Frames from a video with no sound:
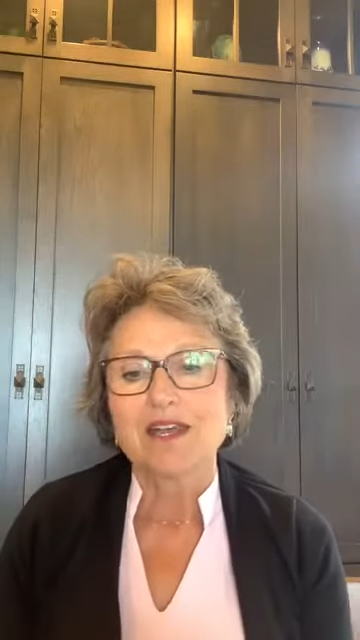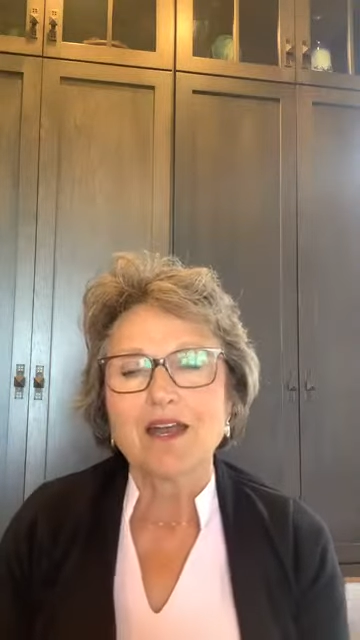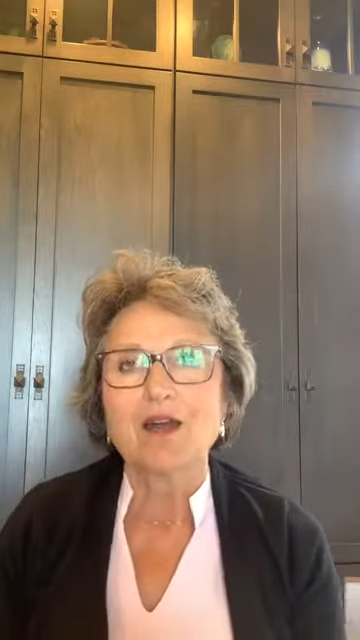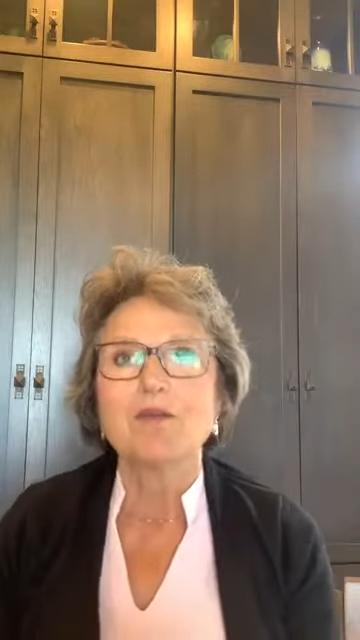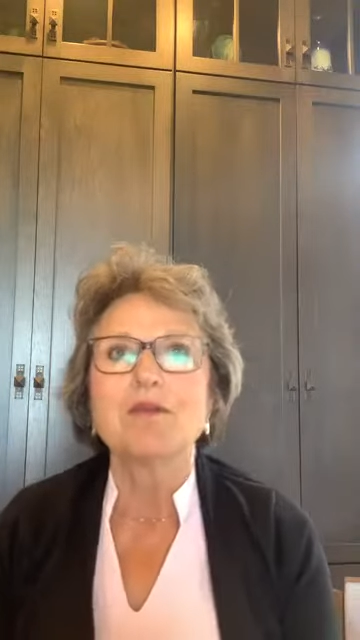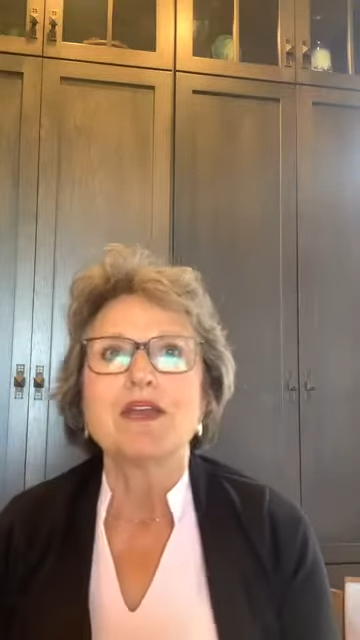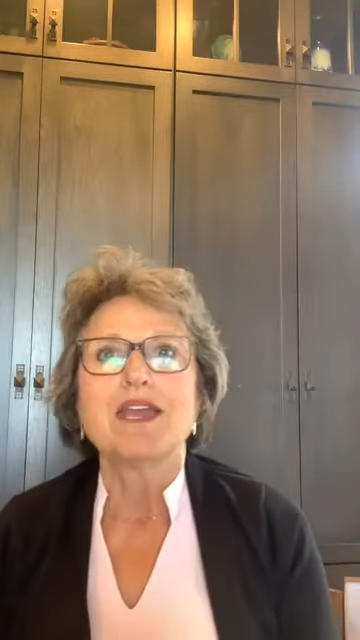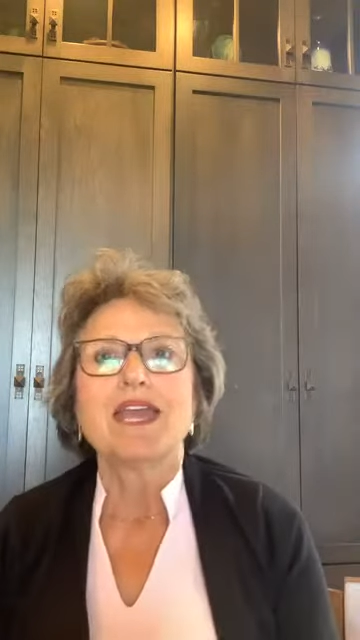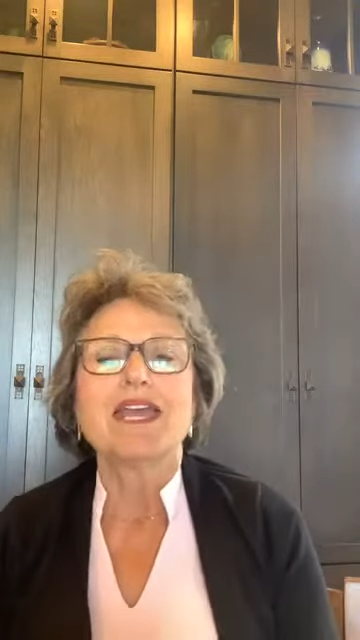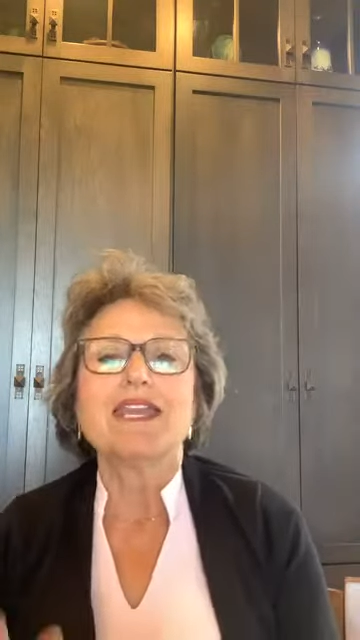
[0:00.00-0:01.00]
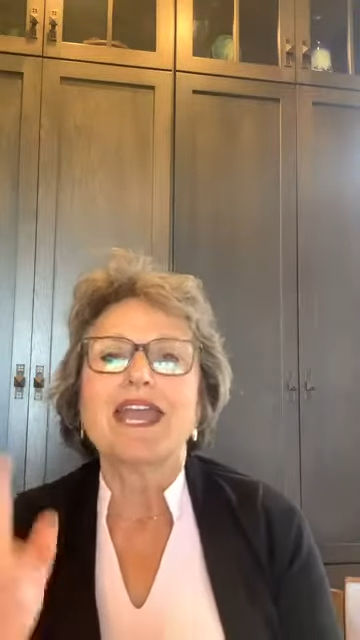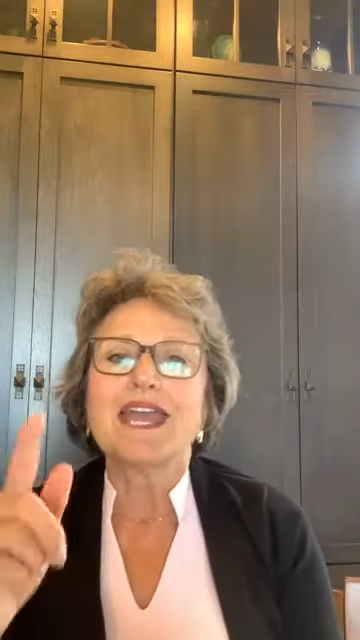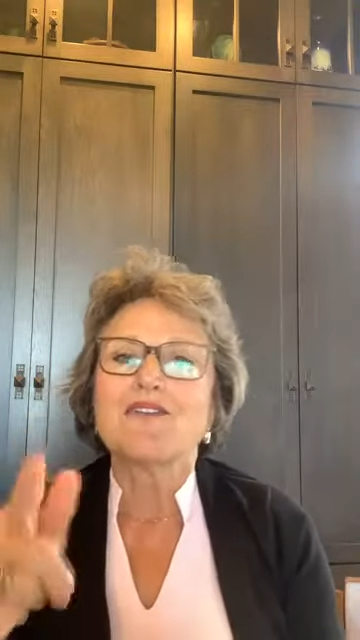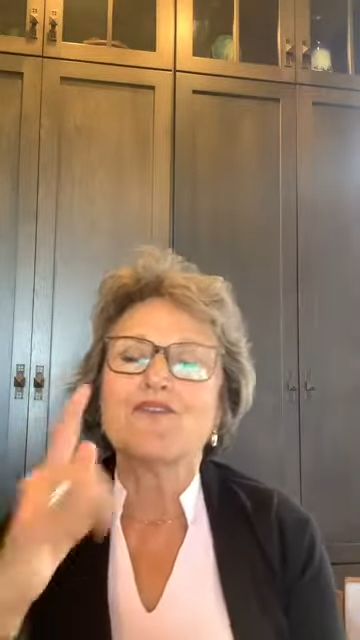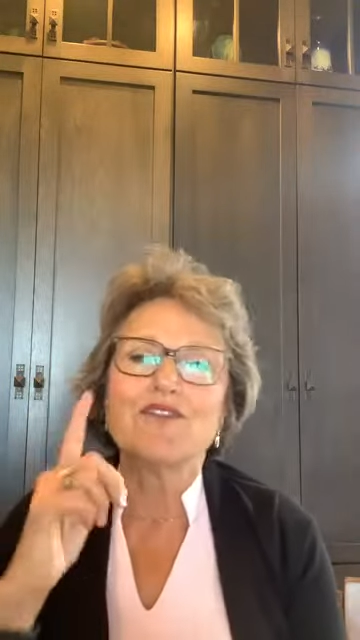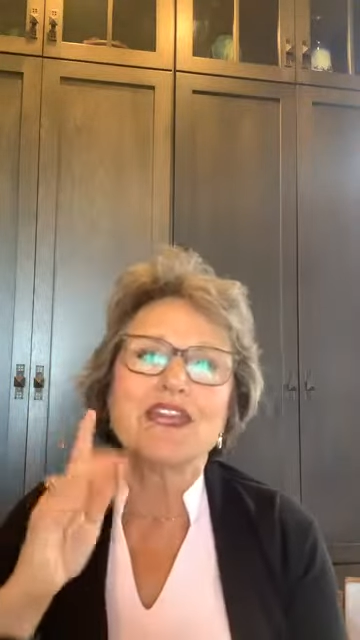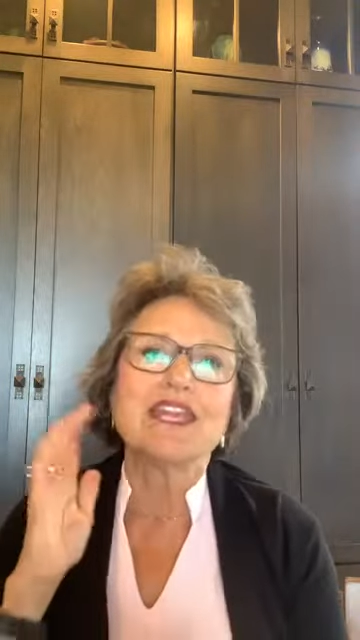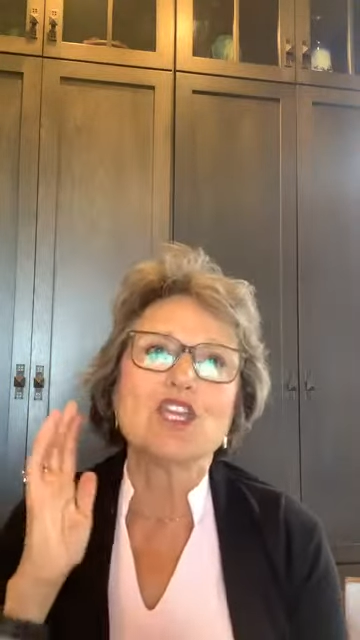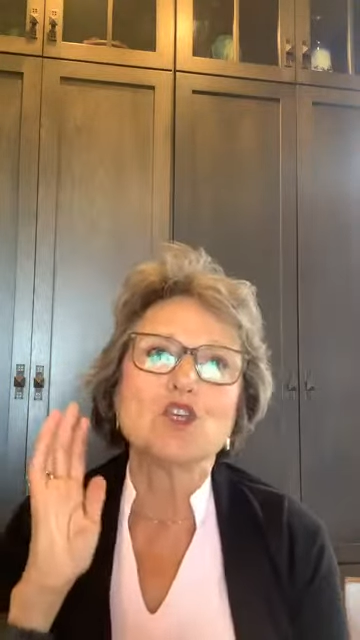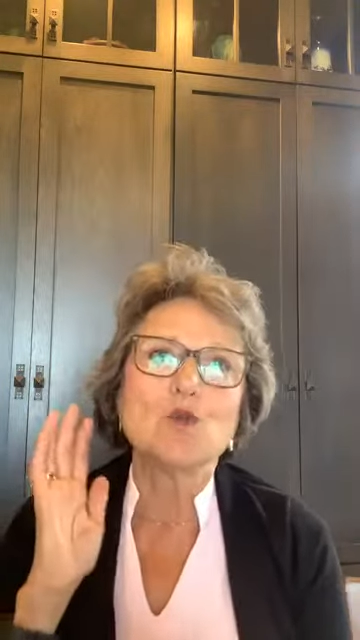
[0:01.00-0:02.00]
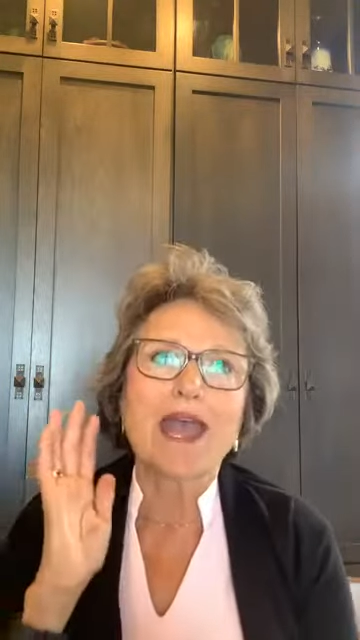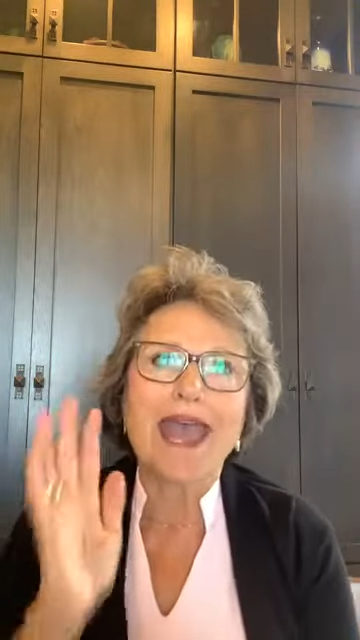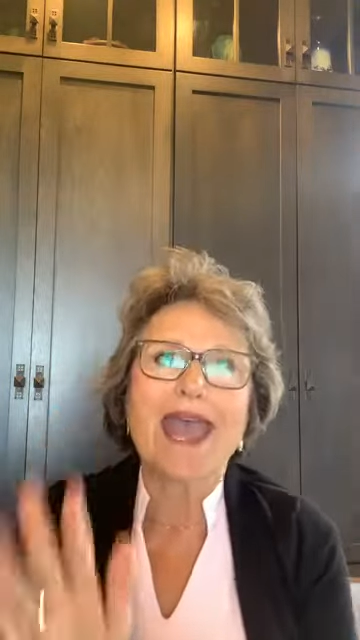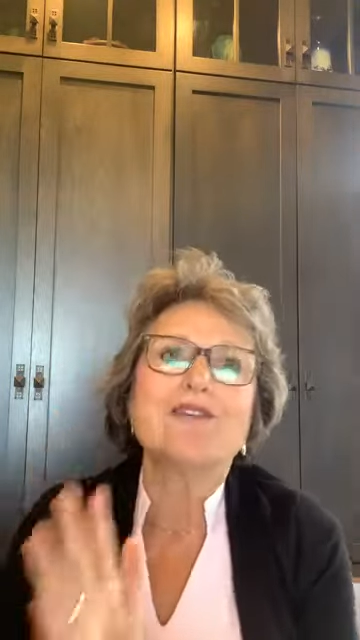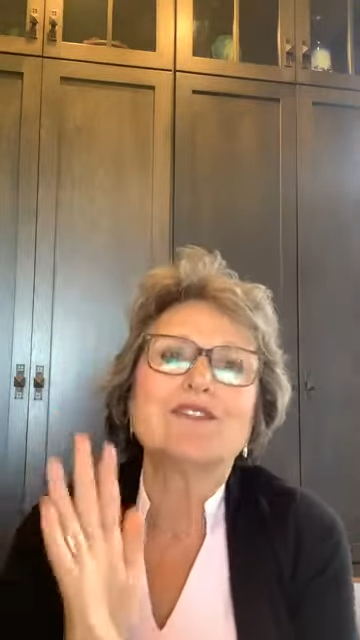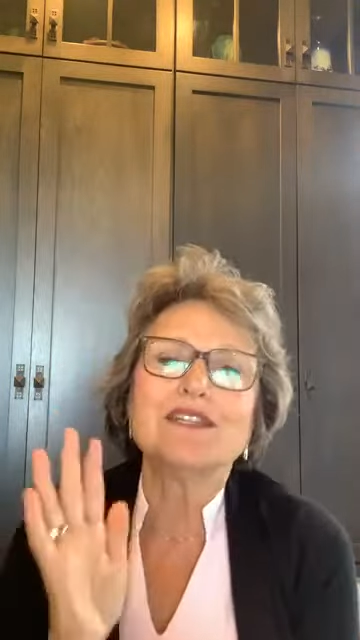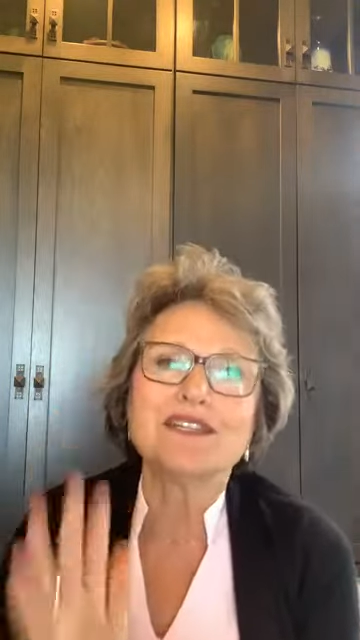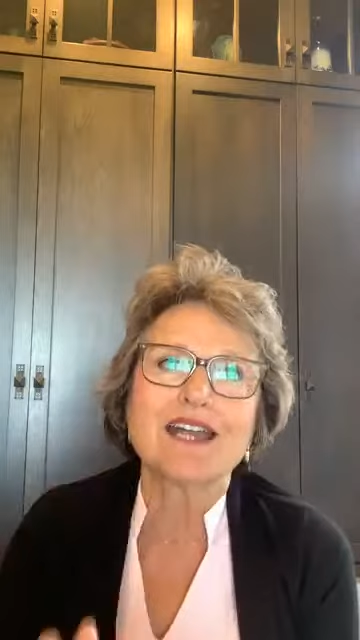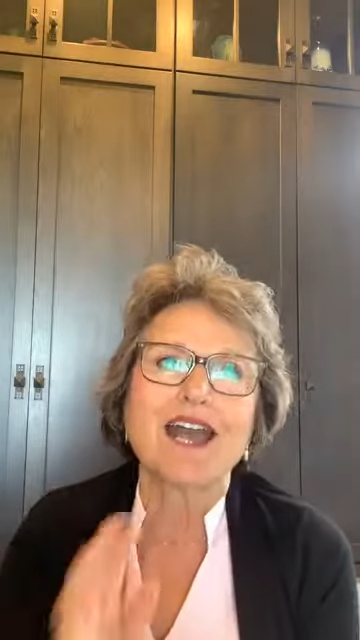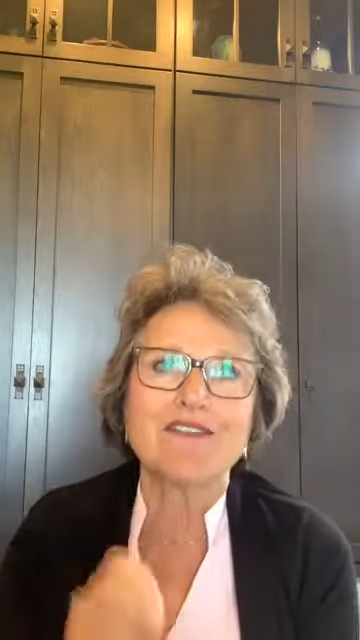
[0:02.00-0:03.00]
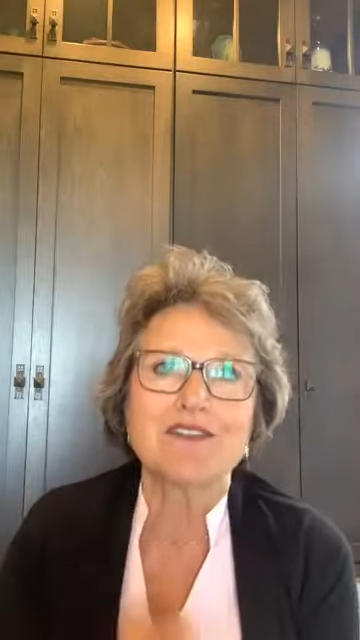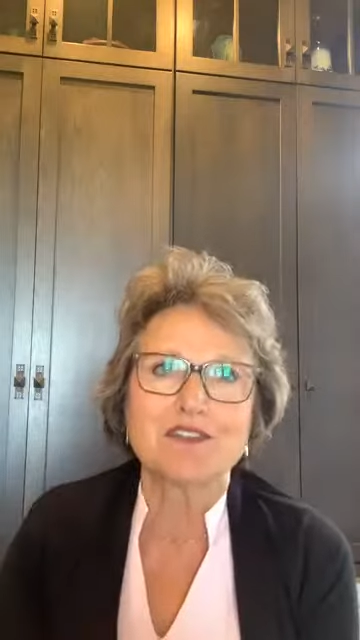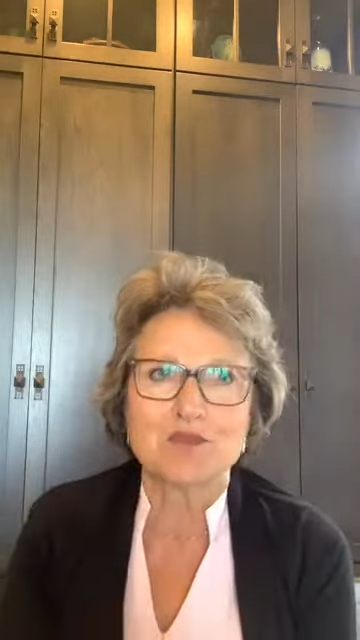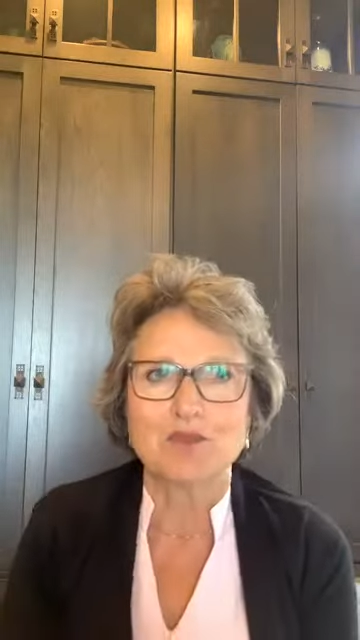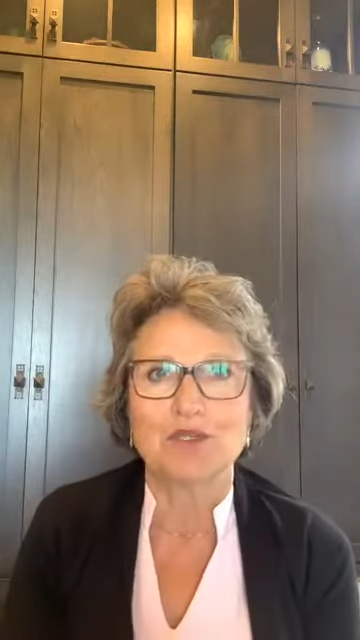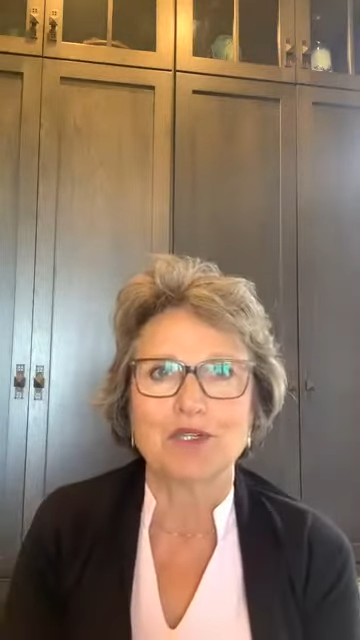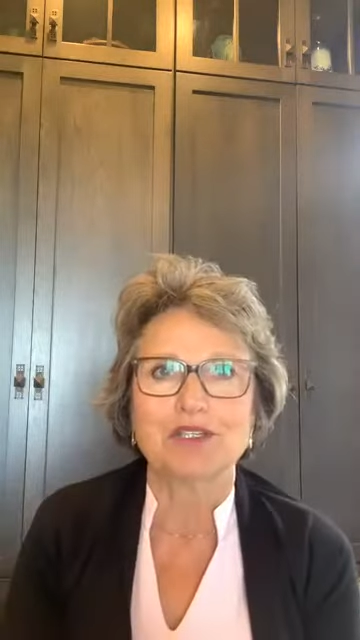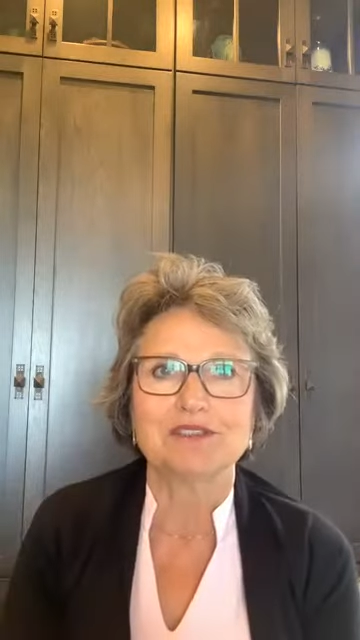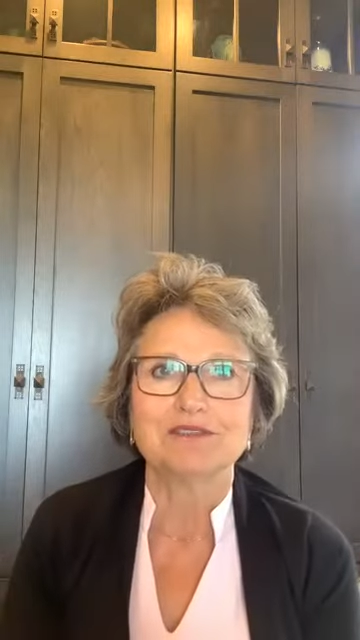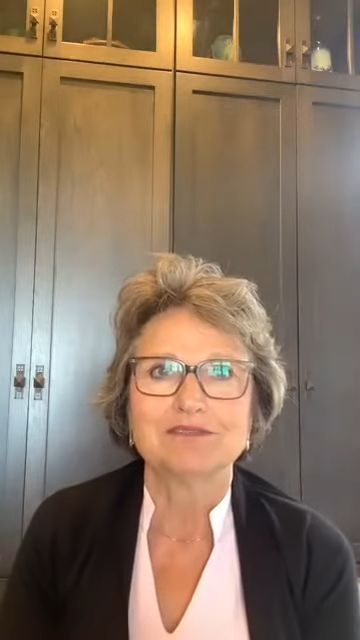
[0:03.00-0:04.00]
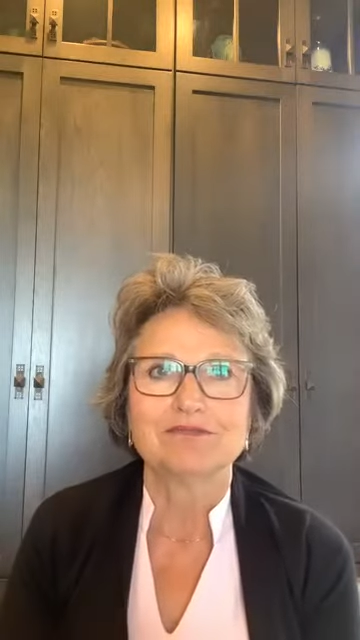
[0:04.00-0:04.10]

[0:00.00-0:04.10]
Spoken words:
And if you haven't gotten this book,